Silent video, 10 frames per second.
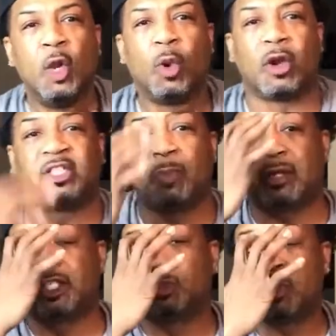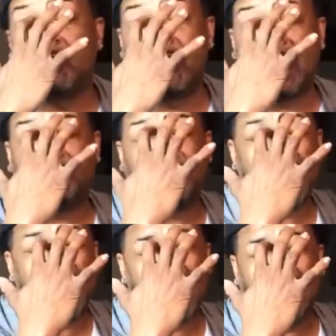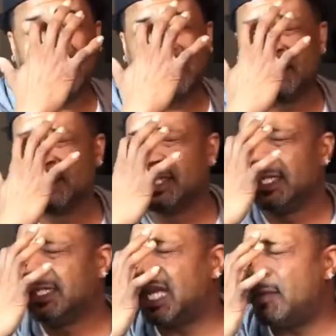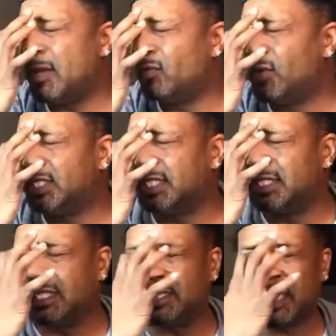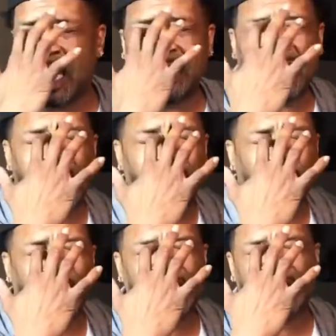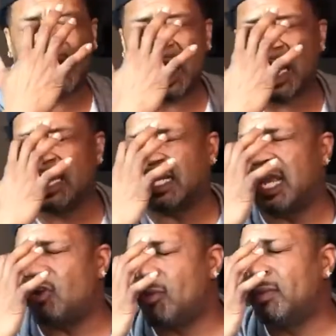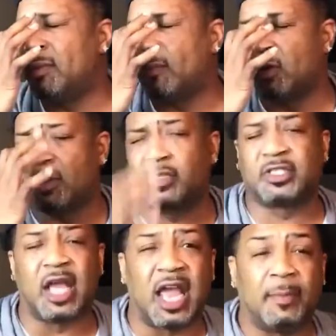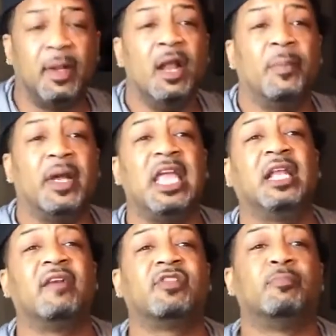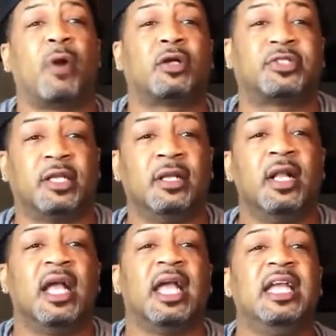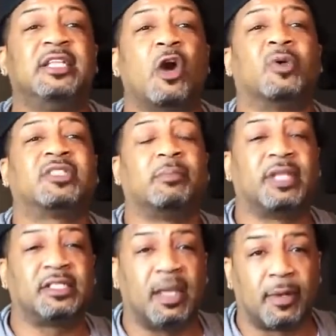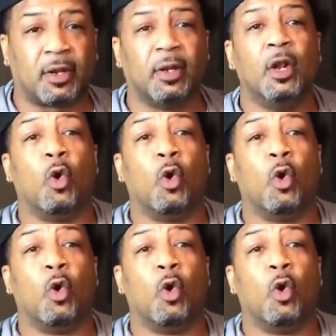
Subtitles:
Where it's about this brother named Sean, damn it, what is this? Sean Avery, I can't remember the brother's name. But he lived in Boston, and he dealt with something similar.